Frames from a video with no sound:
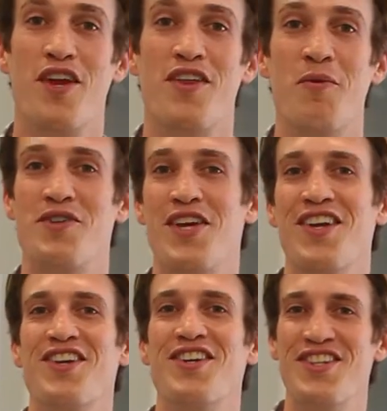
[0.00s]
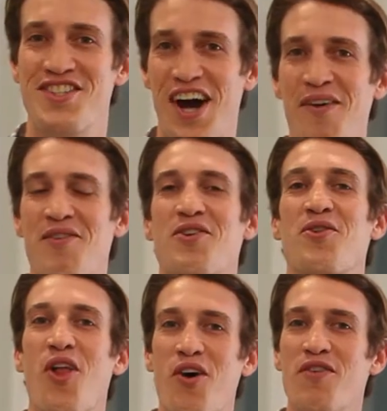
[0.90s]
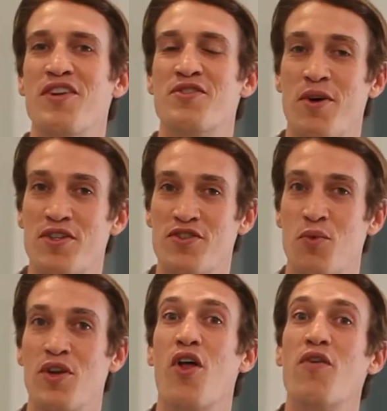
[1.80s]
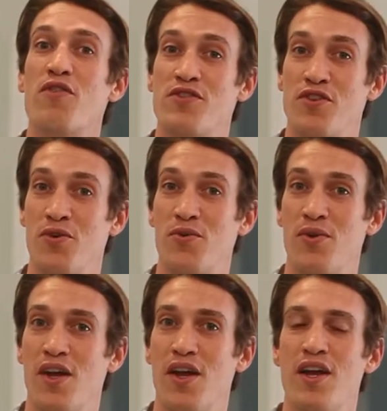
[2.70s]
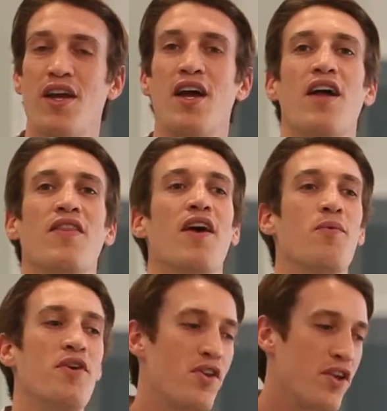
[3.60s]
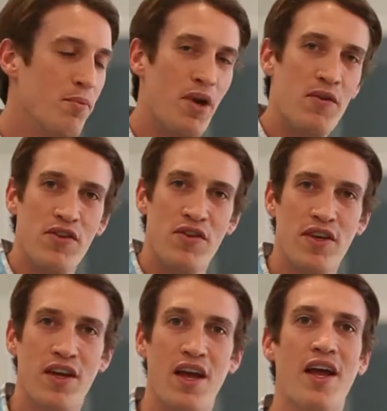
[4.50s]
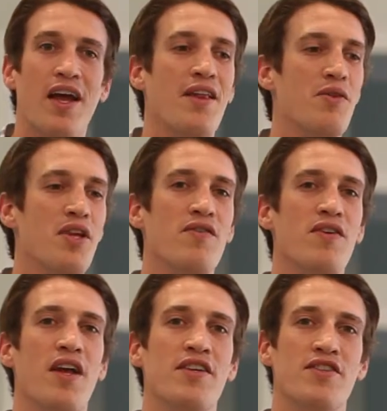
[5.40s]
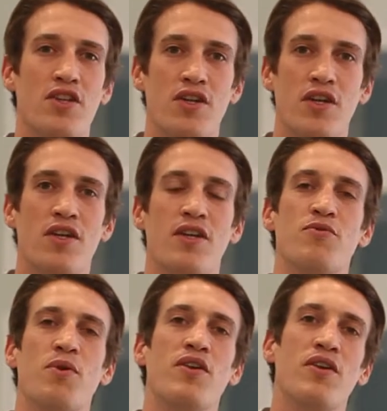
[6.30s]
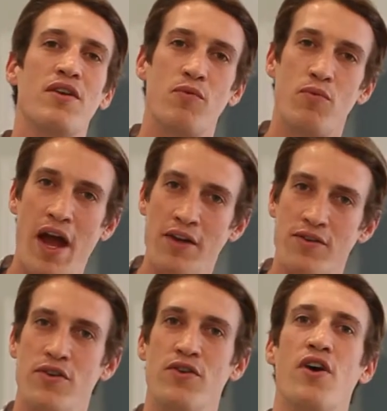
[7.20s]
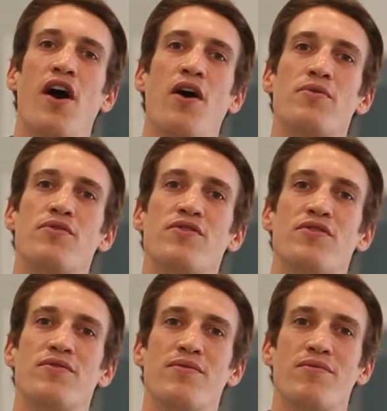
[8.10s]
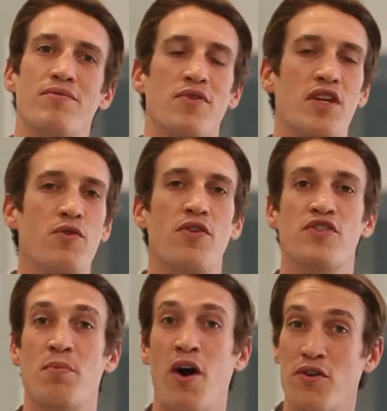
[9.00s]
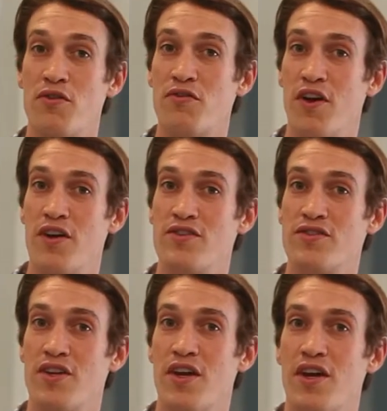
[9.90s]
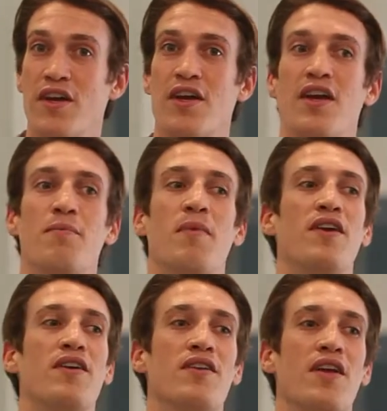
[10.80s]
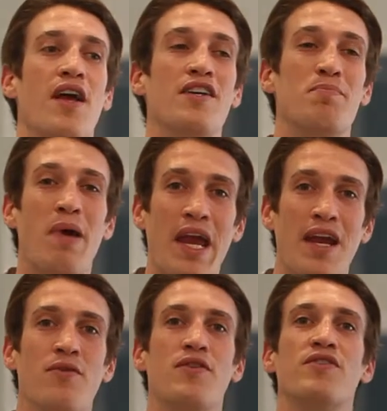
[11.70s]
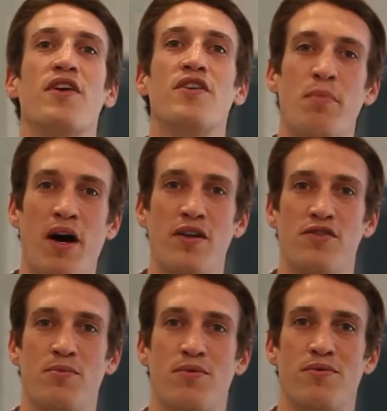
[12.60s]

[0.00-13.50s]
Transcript: that we did a good job, that you love it as much as we love it too. And then we clean up everything and leave it as clean as we entered your house. Leave it with a smile on your face and make it as painless as possible.